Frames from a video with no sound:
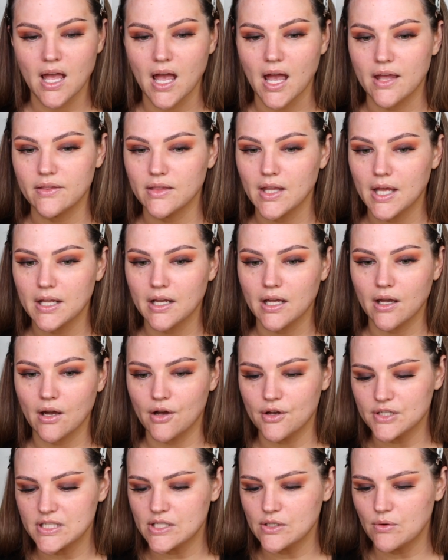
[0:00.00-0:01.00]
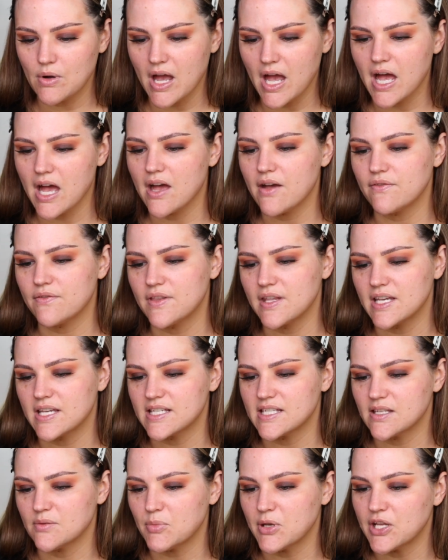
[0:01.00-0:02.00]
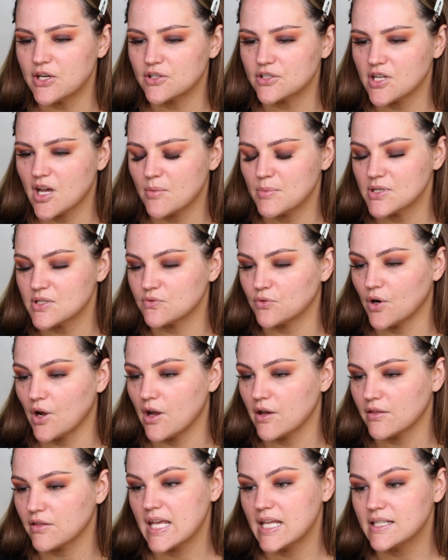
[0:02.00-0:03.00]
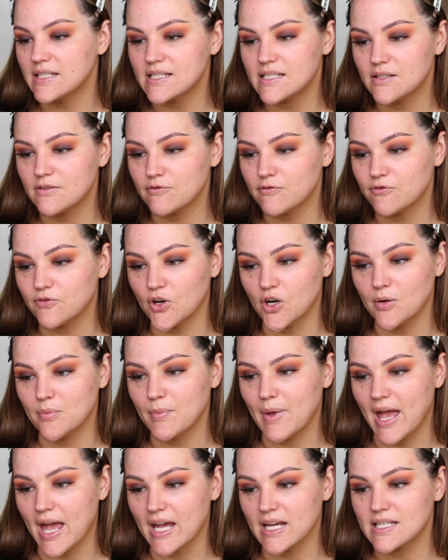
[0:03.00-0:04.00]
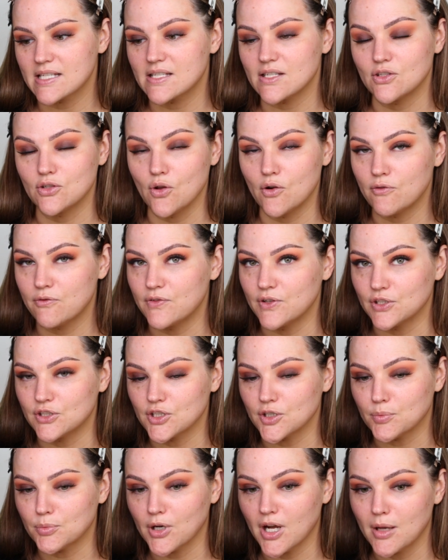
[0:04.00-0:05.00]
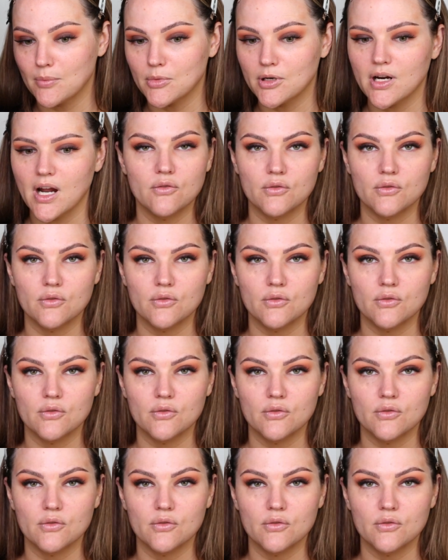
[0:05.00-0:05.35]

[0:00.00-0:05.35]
And then I also have this Peter Thomas Roth Instant Firm X No Filter Primer.